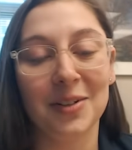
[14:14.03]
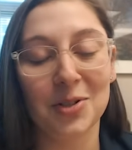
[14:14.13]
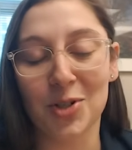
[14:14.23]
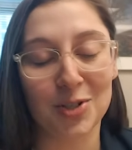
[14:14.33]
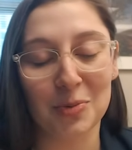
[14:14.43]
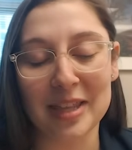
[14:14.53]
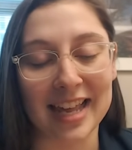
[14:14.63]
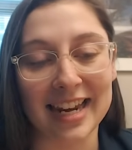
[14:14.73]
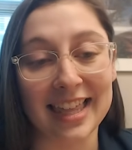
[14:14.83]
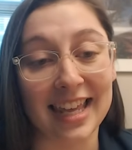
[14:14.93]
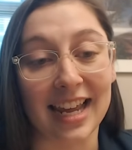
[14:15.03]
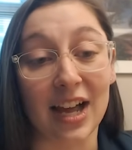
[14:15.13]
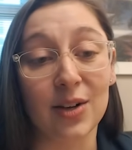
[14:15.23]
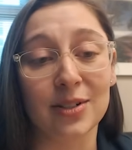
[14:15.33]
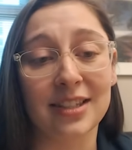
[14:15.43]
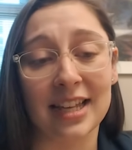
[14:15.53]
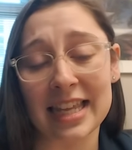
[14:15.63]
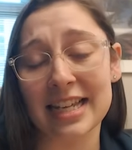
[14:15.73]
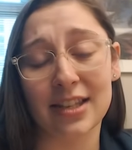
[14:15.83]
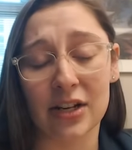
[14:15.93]
just with anything else, I
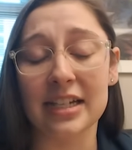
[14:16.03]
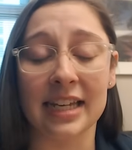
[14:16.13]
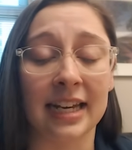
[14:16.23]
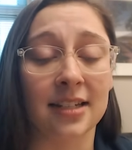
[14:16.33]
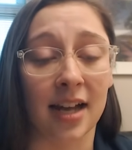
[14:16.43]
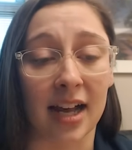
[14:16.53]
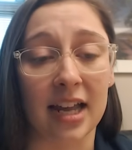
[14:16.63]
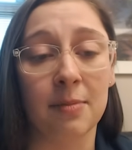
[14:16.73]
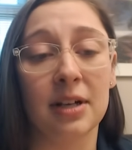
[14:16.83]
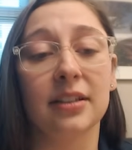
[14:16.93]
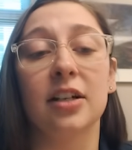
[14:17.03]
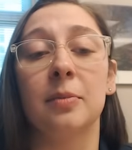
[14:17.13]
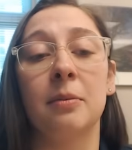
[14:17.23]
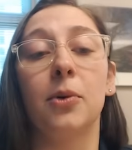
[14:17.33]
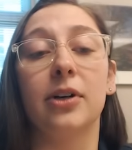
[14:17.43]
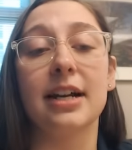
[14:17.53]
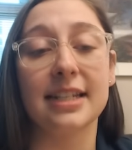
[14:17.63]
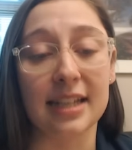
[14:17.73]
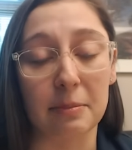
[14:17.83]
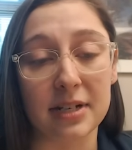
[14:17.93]
think it's going to take time and a little bit more
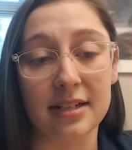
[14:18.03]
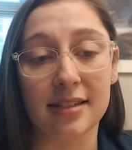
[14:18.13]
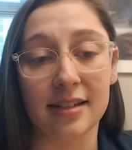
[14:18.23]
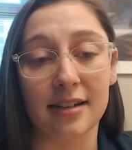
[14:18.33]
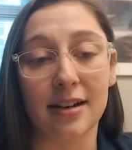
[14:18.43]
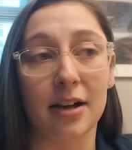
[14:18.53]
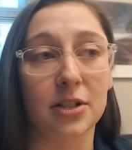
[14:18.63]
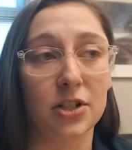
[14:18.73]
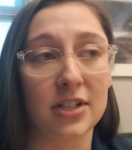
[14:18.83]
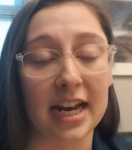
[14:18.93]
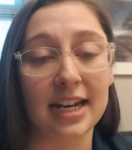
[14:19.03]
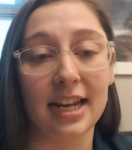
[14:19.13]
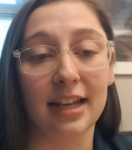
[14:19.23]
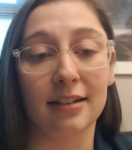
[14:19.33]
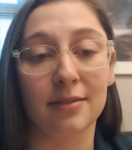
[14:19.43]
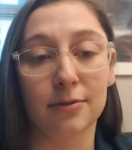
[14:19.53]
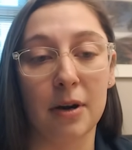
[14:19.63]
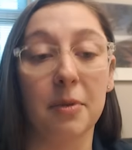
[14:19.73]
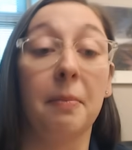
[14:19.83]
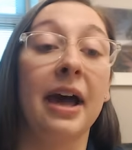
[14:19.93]
acceptance and understanding from
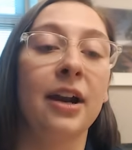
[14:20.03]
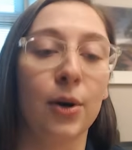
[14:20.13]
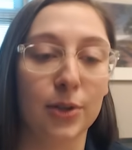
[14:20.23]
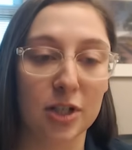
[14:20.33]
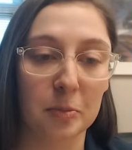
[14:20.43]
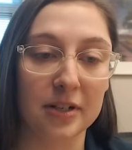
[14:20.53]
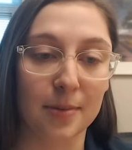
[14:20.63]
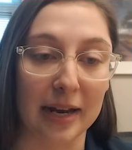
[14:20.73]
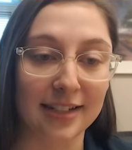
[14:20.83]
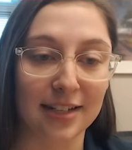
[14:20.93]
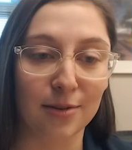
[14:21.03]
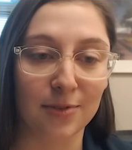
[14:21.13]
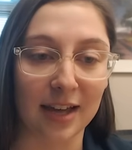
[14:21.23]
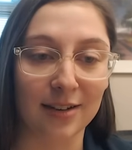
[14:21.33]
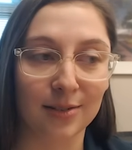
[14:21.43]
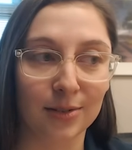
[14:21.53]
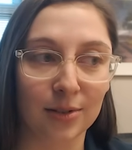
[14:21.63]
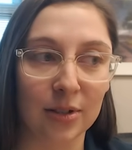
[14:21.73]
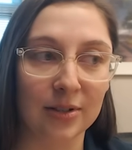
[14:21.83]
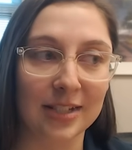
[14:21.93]
the pet owner's perspective that
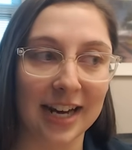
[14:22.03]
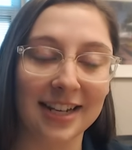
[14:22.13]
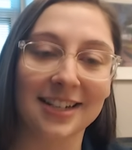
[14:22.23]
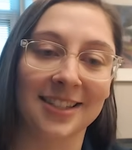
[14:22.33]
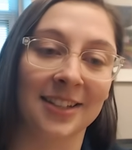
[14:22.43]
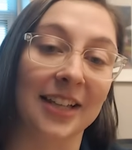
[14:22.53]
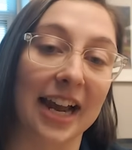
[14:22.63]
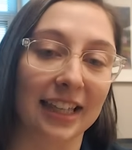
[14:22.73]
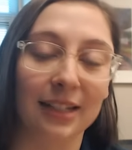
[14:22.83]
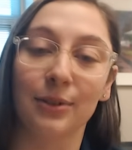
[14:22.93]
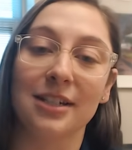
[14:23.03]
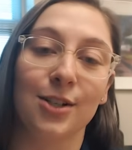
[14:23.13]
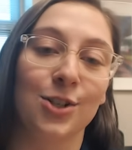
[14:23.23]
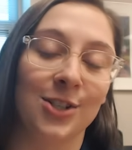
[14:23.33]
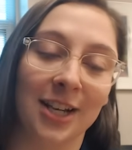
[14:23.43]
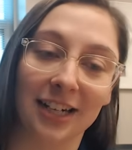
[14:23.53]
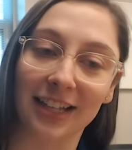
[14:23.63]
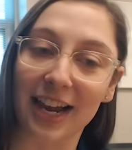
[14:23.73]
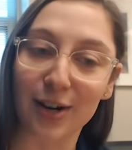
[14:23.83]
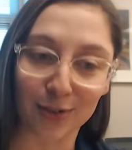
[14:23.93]
the data doesn't lie. Like, research isn't going to
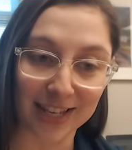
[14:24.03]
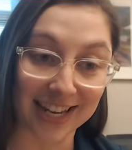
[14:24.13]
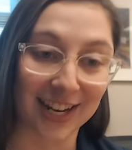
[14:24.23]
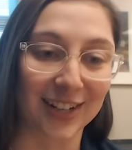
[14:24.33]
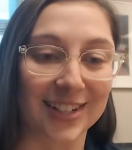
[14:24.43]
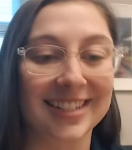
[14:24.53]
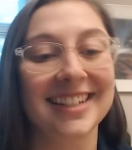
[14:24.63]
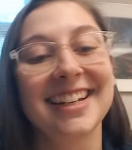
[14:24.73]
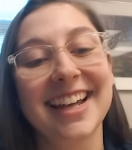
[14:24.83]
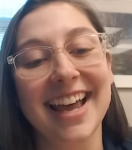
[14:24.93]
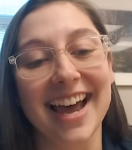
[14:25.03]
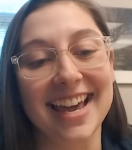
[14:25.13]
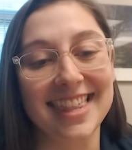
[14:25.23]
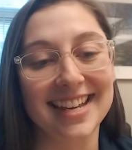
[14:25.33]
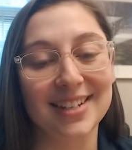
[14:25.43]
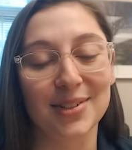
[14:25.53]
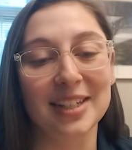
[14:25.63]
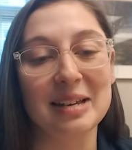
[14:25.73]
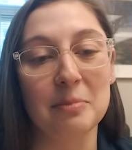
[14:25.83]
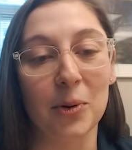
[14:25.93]
lie over the years. I think it's
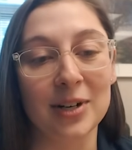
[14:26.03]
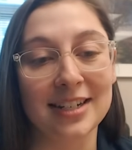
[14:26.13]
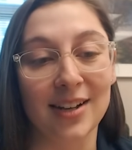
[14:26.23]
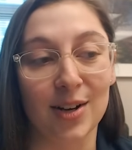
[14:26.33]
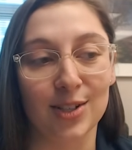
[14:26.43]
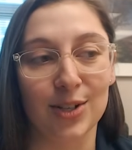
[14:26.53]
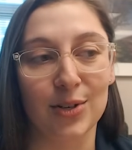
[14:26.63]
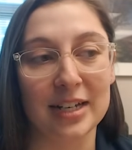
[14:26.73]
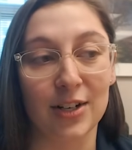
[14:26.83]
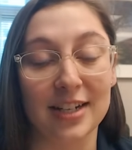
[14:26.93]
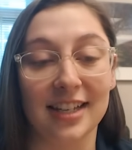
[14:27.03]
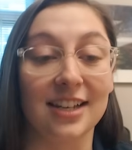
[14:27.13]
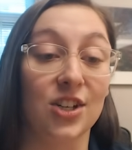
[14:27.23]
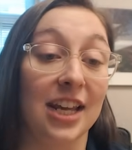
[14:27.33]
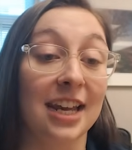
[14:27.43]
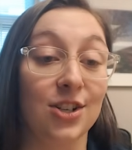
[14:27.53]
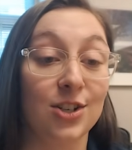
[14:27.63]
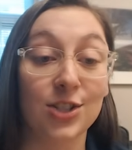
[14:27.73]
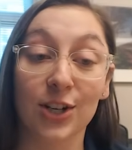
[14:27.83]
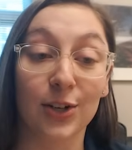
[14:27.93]
really important to also increase education
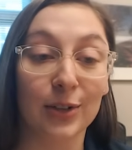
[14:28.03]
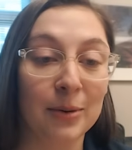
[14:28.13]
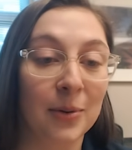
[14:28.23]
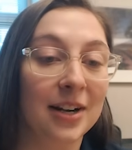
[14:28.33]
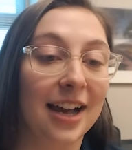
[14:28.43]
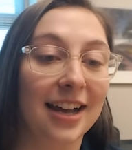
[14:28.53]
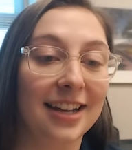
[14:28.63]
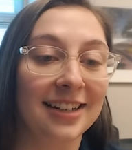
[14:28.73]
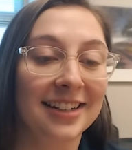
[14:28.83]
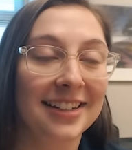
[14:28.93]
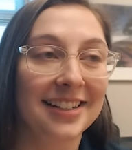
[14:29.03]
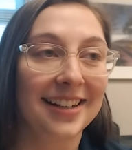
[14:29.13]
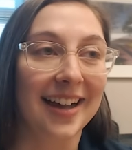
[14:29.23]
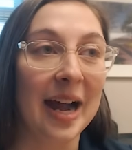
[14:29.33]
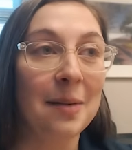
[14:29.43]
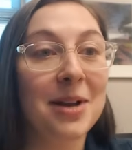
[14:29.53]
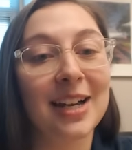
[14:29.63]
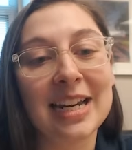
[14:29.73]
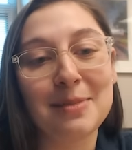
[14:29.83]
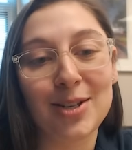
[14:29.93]
too. Like, I'm not
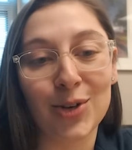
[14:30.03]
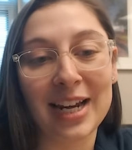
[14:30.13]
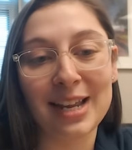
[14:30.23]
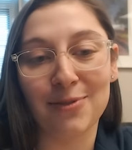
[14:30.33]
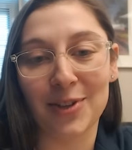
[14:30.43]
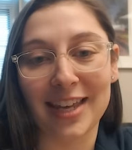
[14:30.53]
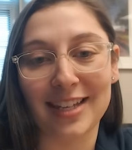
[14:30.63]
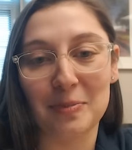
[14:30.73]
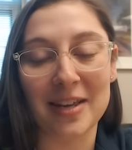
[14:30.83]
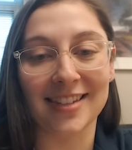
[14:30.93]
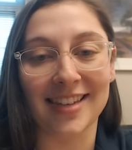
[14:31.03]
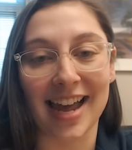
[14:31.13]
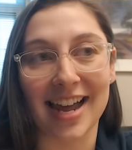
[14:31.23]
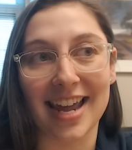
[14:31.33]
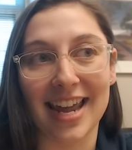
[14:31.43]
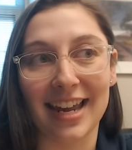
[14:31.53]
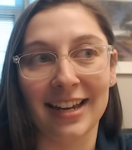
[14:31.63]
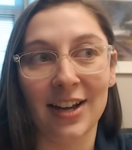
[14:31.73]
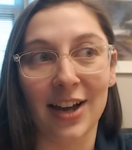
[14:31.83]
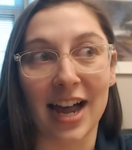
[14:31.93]
going to be screening for things because I
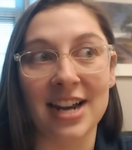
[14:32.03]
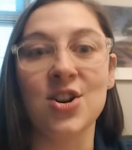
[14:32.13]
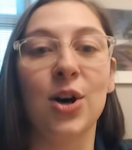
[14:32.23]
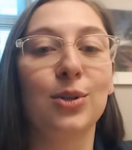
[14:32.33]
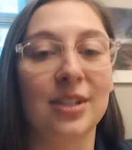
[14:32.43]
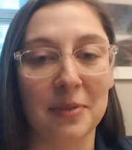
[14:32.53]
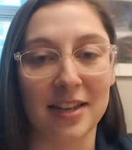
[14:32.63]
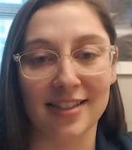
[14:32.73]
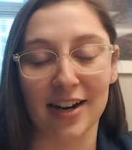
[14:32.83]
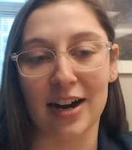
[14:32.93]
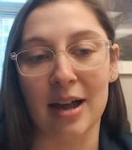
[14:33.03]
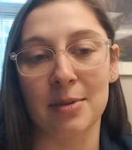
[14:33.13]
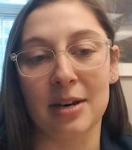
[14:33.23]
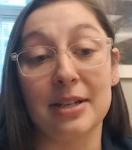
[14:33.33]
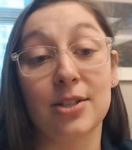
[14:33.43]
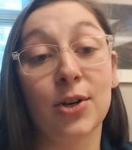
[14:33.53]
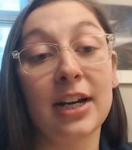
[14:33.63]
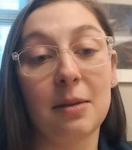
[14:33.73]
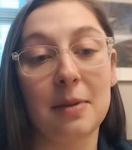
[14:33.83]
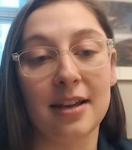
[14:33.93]
know something's there. I'm going to be
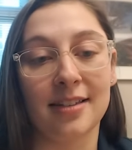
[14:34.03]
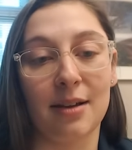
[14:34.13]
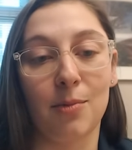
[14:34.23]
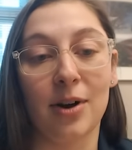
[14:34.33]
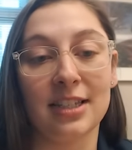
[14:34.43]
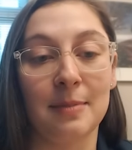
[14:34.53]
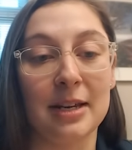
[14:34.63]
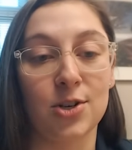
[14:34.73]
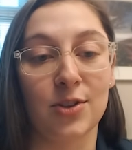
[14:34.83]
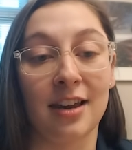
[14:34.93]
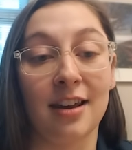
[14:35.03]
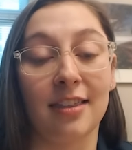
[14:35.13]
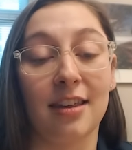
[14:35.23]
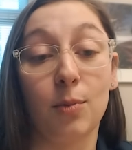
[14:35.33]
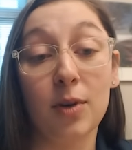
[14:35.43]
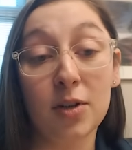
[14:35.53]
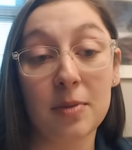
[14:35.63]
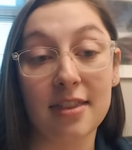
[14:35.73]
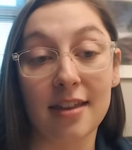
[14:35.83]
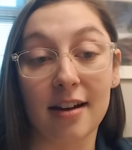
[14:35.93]
screening because I want to make sure that nothing will
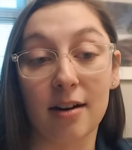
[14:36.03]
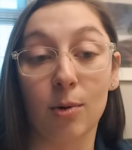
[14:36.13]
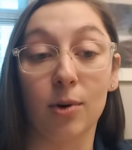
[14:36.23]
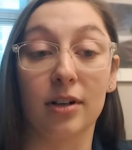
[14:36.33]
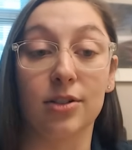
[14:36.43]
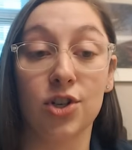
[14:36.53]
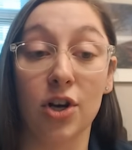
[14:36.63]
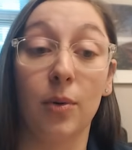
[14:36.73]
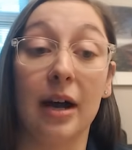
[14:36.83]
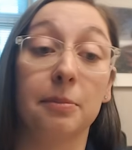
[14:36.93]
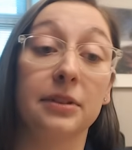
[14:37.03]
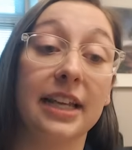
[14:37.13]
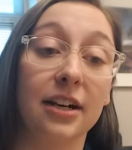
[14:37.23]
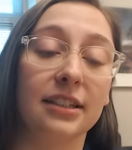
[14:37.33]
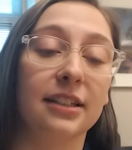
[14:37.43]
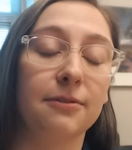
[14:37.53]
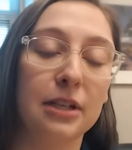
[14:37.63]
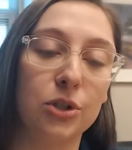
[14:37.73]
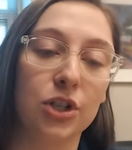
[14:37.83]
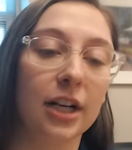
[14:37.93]
be there or show up later in the
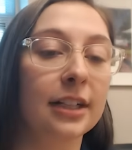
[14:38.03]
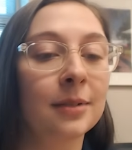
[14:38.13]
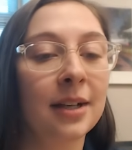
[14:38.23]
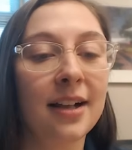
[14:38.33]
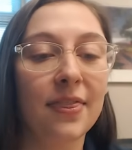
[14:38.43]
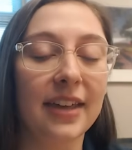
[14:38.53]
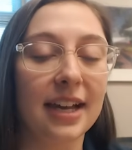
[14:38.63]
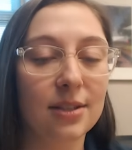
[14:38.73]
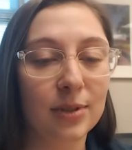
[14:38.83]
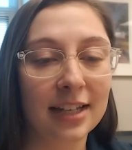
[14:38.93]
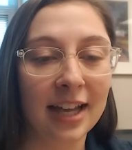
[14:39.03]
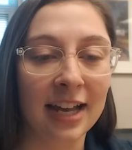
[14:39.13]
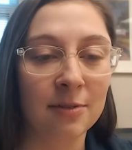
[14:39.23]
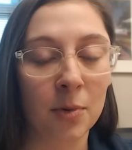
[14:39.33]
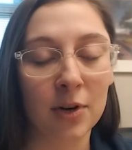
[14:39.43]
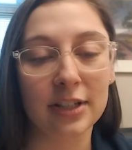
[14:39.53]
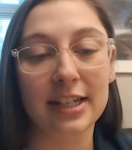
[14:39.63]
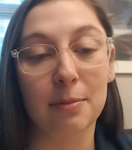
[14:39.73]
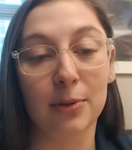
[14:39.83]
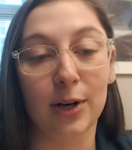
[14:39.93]
future. That's really kind of more on the
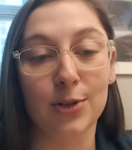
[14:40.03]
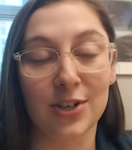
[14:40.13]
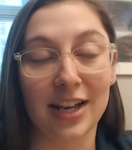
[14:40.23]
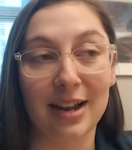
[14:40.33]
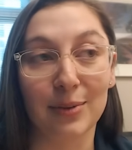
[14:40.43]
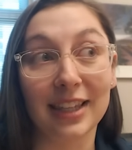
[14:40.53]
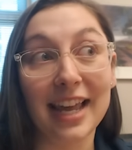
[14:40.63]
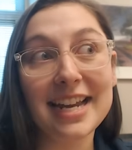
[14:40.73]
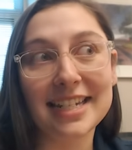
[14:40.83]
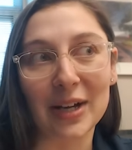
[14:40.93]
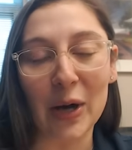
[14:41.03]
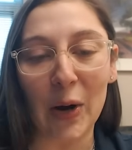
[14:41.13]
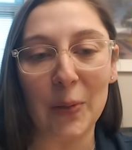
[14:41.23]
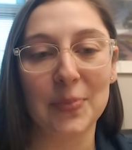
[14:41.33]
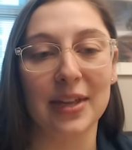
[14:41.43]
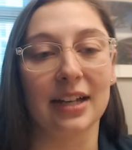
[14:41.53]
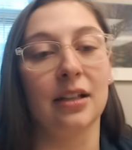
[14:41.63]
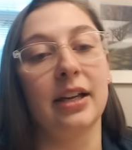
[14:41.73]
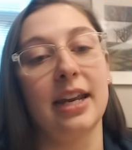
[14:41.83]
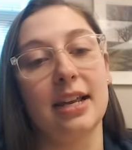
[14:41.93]
approach that I would like to hope that
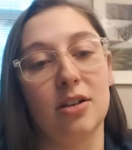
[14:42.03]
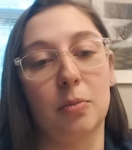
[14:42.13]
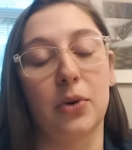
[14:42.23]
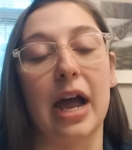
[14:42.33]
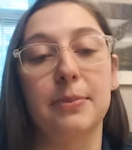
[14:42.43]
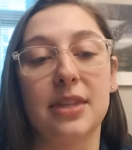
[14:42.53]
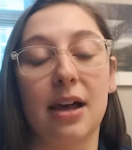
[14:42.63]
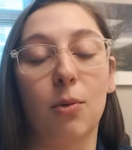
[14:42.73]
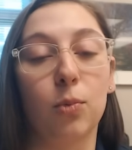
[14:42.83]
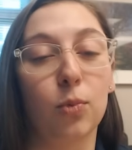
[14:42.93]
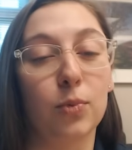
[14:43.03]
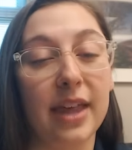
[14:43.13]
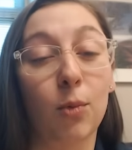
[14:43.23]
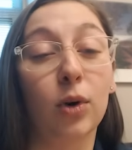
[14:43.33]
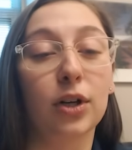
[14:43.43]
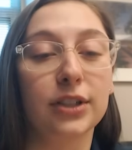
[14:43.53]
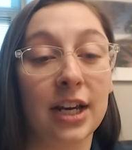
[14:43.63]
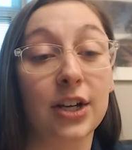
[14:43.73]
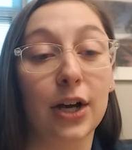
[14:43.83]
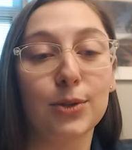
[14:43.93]
clinics or perhaps that world
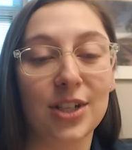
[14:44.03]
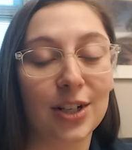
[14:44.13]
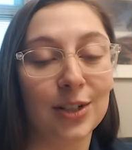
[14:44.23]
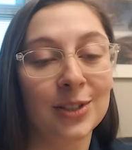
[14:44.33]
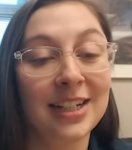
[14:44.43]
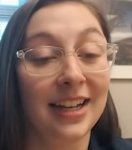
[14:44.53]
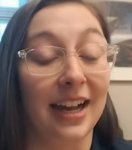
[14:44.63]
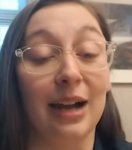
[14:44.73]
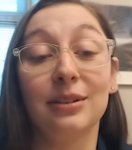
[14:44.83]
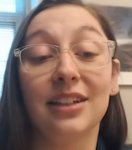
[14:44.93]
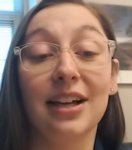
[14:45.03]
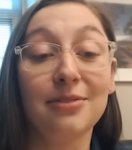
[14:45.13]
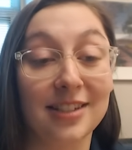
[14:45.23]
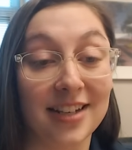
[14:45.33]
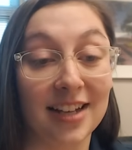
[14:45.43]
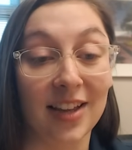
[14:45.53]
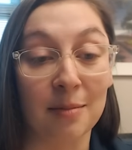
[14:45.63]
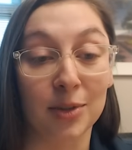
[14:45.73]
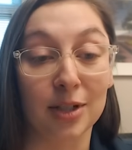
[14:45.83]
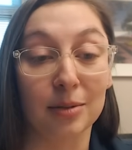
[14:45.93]
can go to. I would love to see a
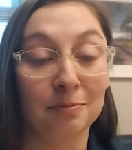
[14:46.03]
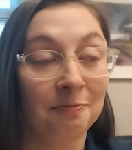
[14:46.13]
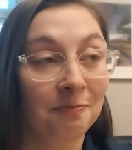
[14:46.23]
lot more